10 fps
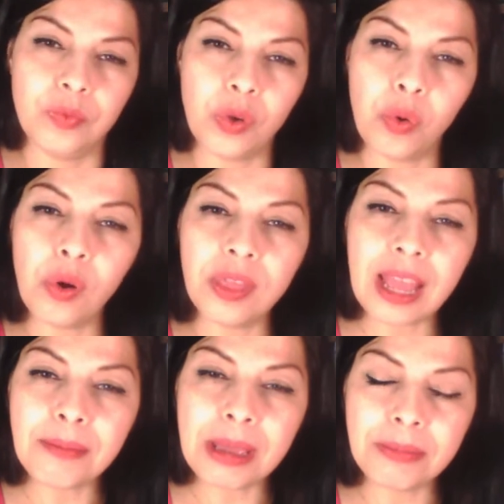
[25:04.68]
or they
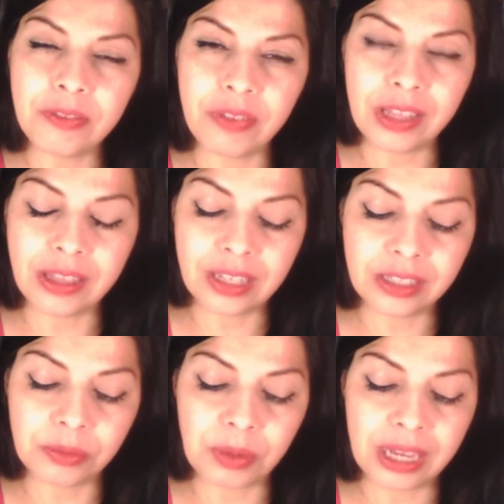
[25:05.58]
may be feeling
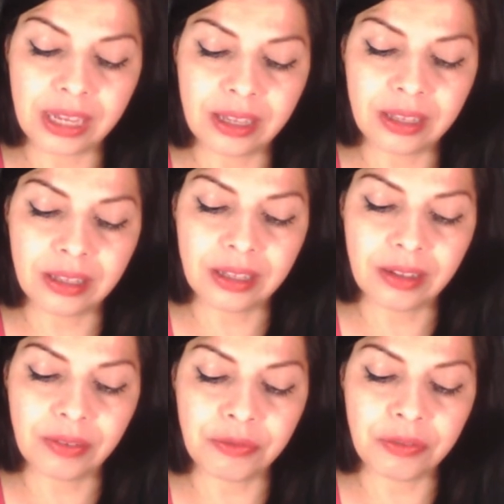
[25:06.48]
this way
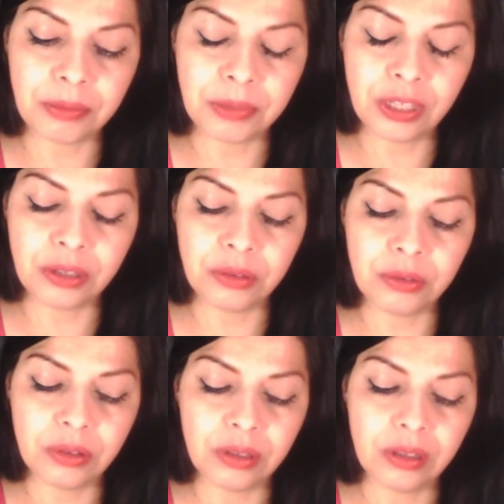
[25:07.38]
from you.
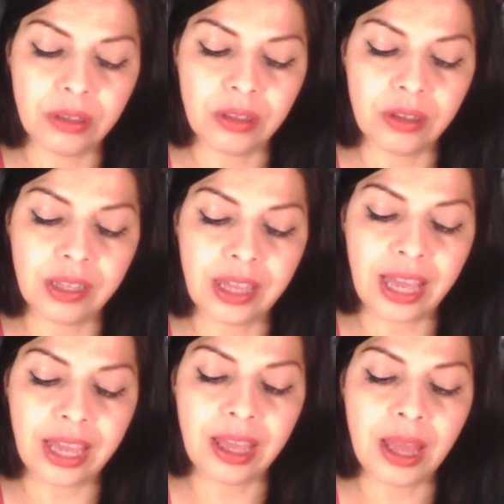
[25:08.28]

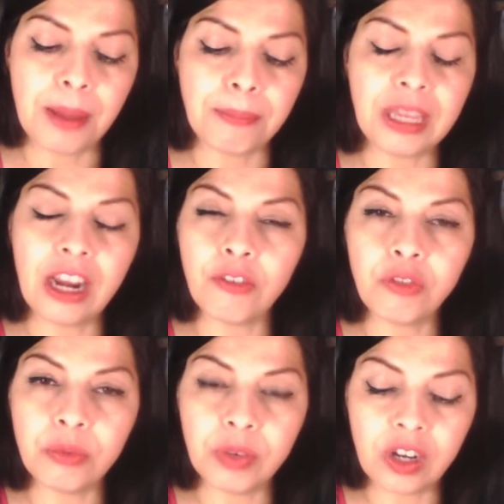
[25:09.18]
Okay, be careful
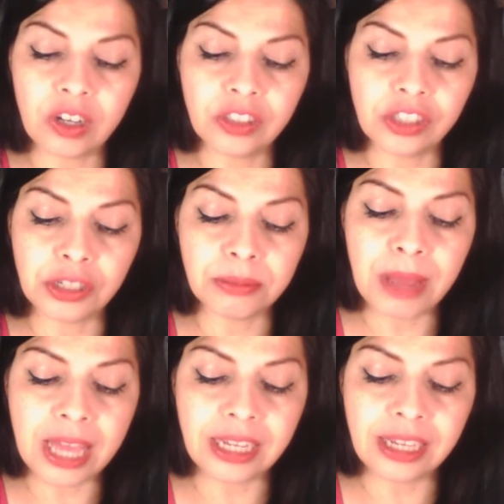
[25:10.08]
in regards to your
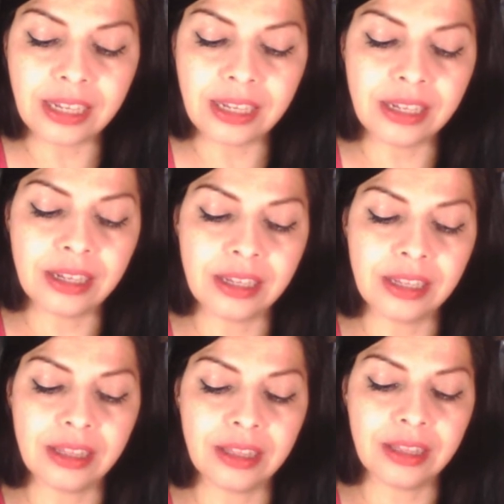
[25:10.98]
money,
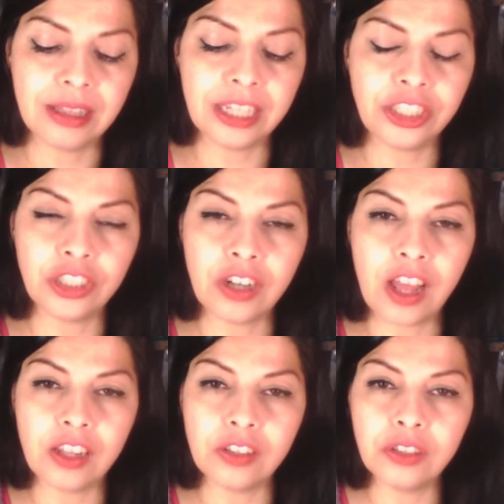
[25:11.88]
that you're
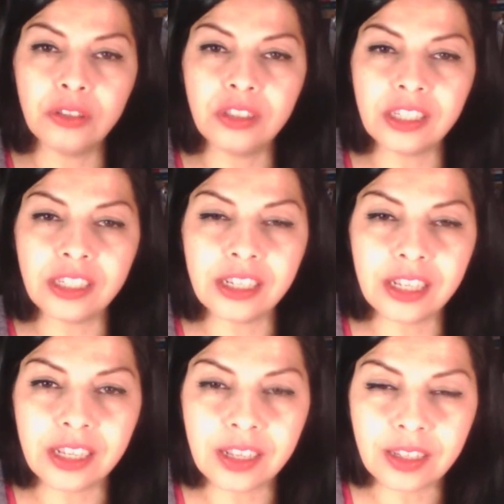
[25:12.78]
not losing
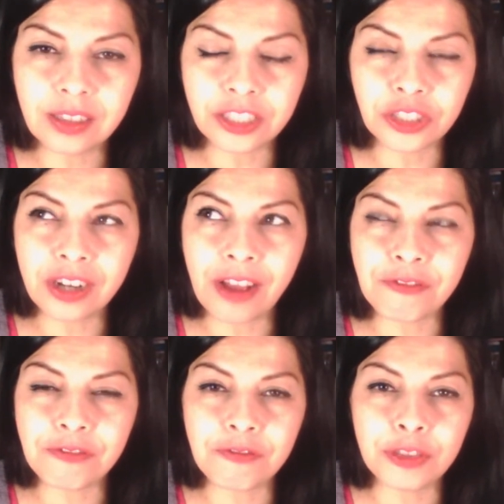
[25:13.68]
it, that you're
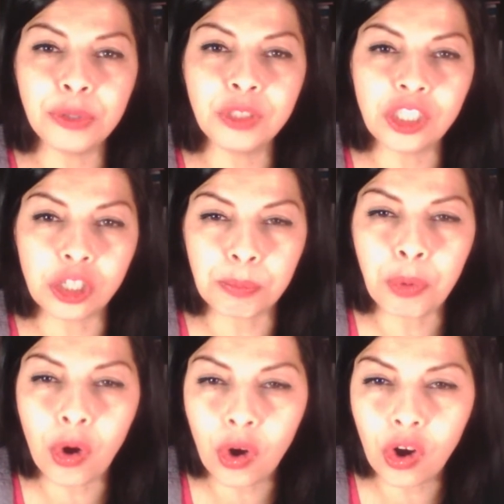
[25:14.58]
not losing your
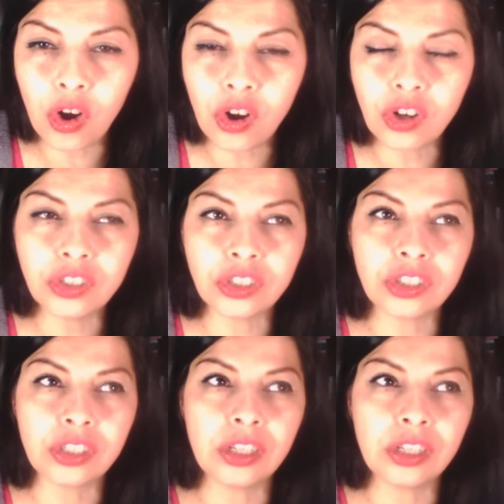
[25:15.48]
purse.